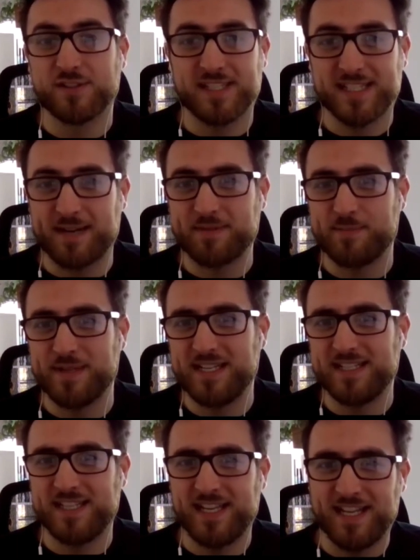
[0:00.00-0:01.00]
the
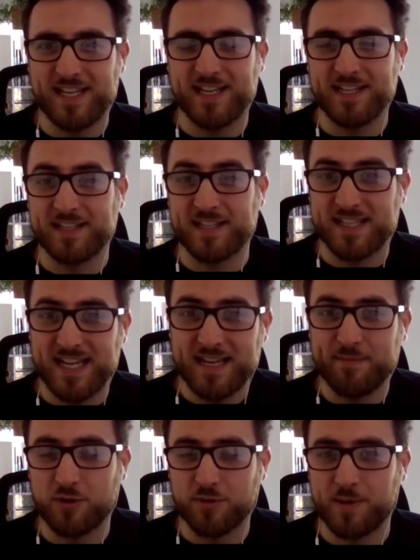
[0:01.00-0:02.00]
adaptability, the
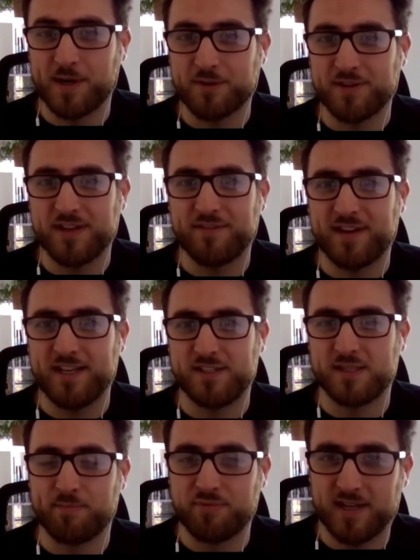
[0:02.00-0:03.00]
team camaraderie that he used
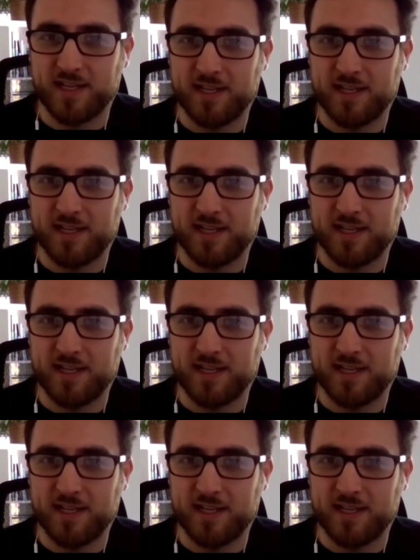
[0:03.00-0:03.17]
to bring.